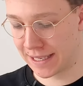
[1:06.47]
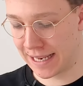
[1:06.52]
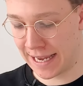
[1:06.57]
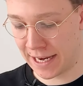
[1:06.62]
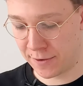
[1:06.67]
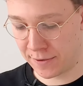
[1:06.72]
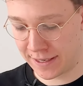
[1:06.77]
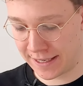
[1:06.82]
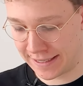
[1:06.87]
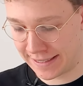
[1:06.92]

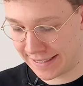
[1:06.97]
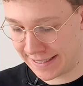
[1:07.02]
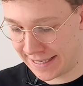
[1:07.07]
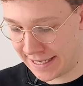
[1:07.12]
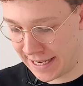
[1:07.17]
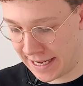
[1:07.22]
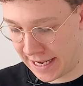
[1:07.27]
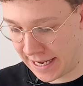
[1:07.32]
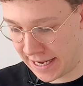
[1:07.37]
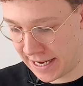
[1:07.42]
like you can
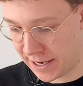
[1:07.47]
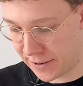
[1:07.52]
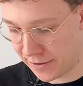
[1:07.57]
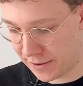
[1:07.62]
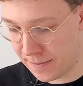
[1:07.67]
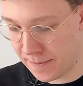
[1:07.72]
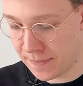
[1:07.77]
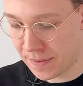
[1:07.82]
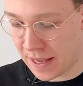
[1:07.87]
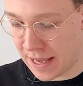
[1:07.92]
see
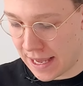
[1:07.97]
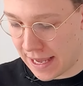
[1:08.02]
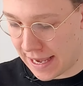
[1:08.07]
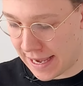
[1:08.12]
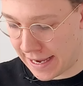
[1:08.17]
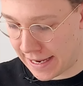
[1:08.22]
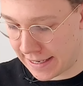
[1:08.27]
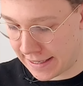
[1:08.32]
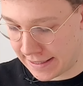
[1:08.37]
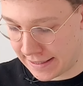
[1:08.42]
here.
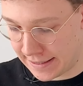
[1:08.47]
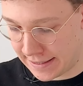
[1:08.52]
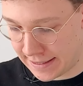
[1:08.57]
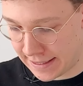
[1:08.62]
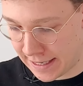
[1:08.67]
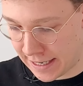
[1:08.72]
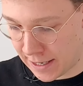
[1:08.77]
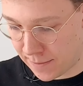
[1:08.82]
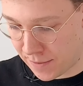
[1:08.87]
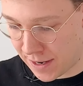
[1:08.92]
And
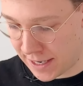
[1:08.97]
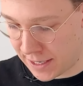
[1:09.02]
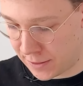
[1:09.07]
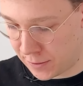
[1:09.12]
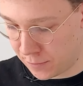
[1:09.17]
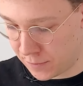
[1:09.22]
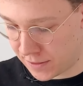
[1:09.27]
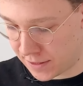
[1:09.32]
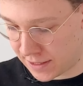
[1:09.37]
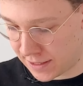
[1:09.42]
I
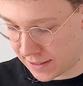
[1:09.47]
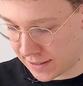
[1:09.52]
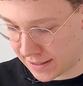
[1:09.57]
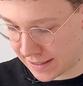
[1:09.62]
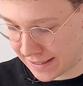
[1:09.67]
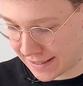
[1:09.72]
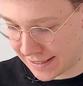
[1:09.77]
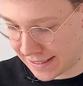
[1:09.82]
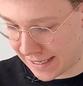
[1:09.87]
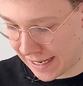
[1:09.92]
use
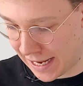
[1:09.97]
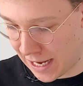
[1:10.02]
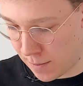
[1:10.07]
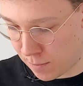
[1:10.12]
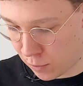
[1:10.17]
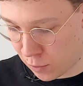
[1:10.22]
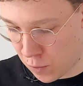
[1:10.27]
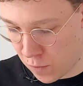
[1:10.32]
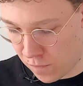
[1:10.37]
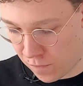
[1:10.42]
this sky
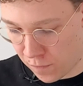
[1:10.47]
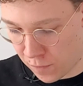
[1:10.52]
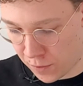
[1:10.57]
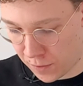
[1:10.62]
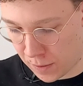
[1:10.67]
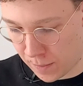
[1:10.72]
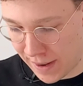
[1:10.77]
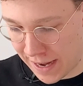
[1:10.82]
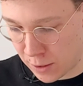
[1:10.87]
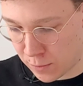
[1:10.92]
blue
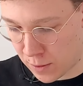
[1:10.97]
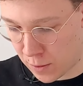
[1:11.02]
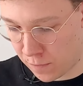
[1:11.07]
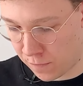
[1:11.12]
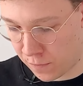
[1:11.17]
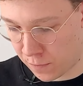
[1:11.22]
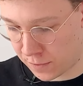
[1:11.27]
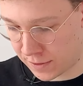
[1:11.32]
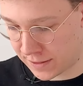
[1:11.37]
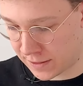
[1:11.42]
for the
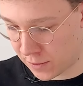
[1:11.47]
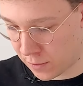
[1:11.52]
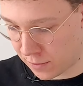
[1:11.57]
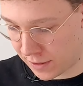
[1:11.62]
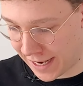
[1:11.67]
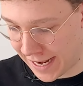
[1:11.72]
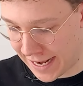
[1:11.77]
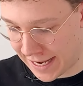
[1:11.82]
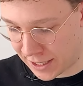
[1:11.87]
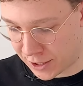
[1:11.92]
background, for this
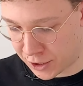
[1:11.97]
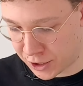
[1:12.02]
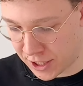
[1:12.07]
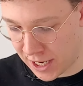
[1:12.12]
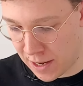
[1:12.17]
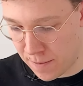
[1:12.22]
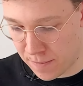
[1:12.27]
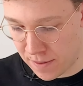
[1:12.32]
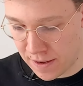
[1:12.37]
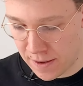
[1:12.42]
organic
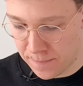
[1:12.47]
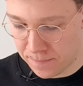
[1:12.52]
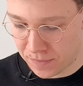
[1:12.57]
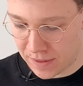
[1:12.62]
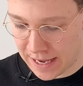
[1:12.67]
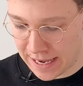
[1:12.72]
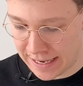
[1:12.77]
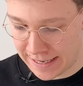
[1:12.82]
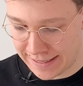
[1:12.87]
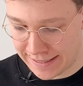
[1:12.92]
shape,
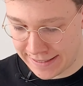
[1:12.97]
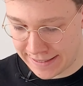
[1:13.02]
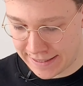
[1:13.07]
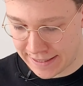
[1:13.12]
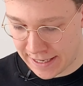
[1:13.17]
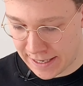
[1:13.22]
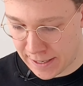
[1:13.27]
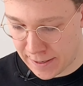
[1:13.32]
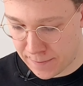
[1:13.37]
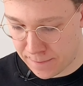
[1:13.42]

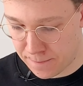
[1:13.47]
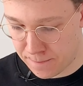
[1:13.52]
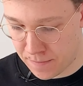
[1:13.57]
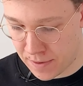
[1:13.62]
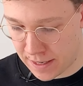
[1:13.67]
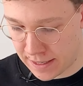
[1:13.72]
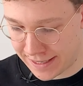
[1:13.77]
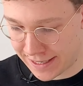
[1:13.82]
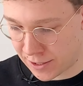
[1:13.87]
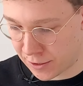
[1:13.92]
and
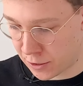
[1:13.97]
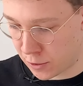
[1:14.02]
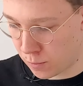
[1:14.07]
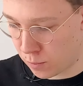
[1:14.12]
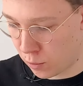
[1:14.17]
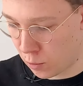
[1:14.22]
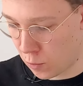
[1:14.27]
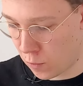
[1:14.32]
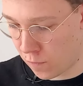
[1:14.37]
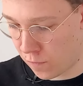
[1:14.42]
a darker
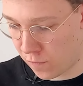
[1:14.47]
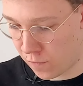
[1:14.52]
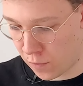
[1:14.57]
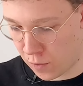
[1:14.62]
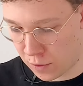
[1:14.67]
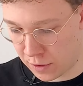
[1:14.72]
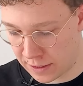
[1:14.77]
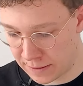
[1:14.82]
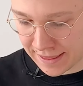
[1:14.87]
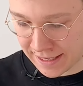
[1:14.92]
blue
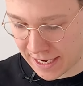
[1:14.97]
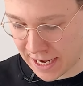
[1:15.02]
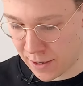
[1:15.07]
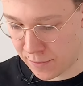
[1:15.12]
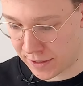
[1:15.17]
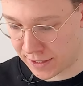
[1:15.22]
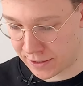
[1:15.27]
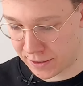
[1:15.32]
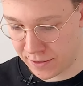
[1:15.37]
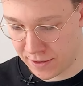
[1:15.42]
for the
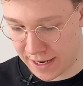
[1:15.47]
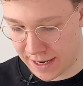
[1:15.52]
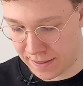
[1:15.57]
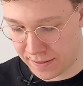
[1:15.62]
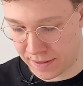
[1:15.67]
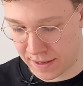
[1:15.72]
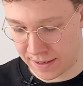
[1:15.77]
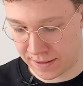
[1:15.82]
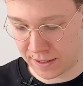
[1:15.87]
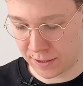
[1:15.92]
character
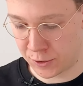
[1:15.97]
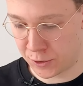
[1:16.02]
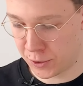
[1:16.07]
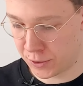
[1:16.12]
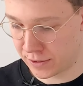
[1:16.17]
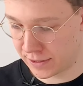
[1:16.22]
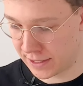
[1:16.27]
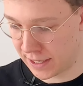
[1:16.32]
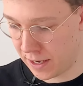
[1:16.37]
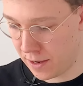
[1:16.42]
and the
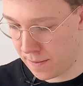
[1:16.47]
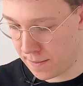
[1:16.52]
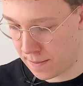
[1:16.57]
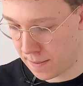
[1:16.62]
jersey.